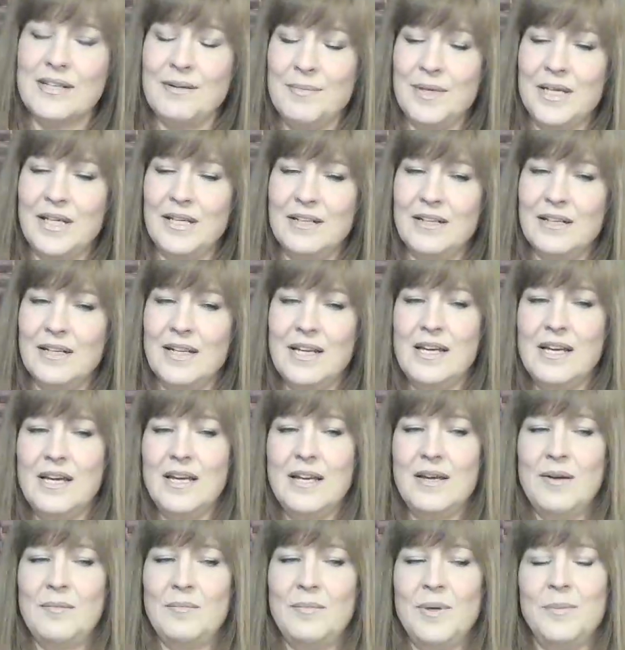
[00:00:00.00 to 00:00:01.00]
I mean,
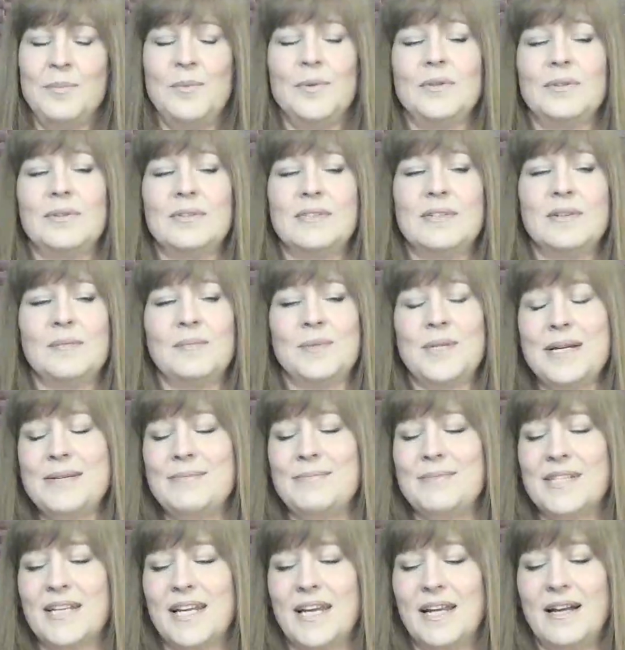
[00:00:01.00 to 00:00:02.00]
people
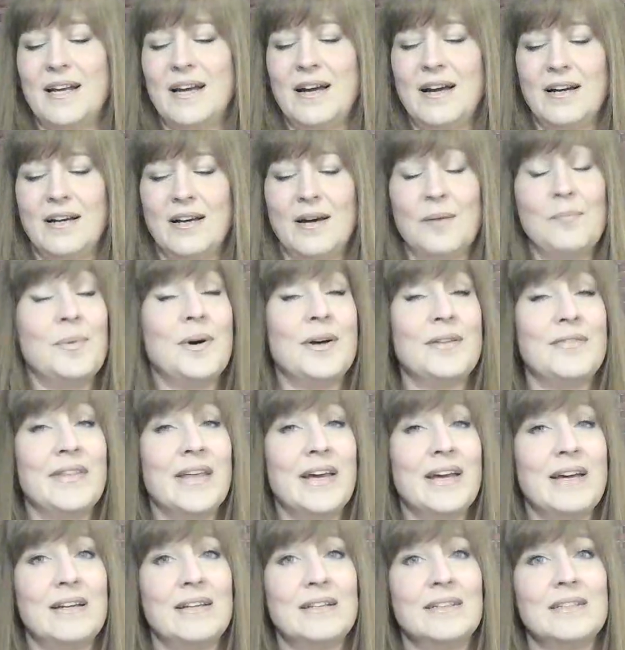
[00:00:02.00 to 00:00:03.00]
sometimes get hung up on
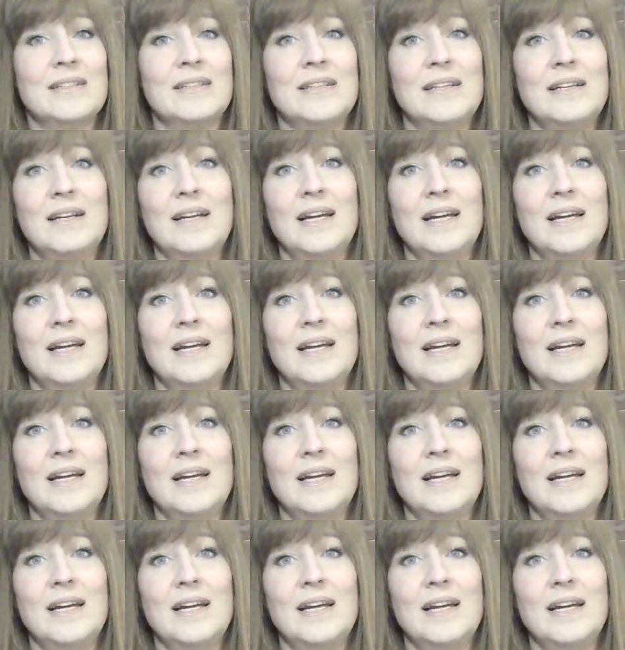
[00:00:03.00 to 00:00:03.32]
that.